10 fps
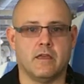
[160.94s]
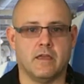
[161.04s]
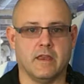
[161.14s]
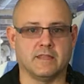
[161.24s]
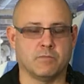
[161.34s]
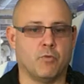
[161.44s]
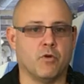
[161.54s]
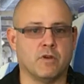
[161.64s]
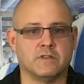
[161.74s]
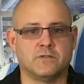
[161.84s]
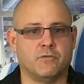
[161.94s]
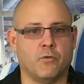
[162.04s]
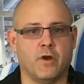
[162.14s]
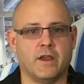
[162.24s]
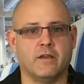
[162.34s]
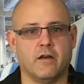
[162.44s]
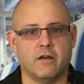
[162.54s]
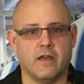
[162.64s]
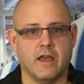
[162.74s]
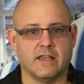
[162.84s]
It is important to avoid
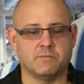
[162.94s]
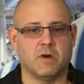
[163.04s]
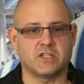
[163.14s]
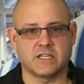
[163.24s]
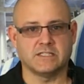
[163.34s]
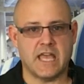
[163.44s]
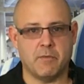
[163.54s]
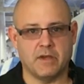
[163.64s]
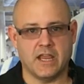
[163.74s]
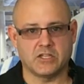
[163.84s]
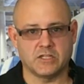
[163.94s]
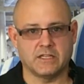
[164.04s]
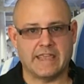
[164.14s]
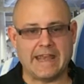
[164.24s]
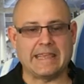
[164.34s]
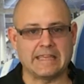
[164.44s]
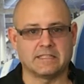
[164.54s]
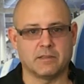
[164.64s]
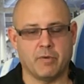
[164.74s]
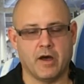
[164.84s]
as much contamination getting
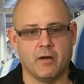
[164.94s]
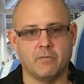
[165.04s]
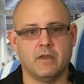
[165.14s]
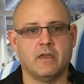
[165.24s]
into the pump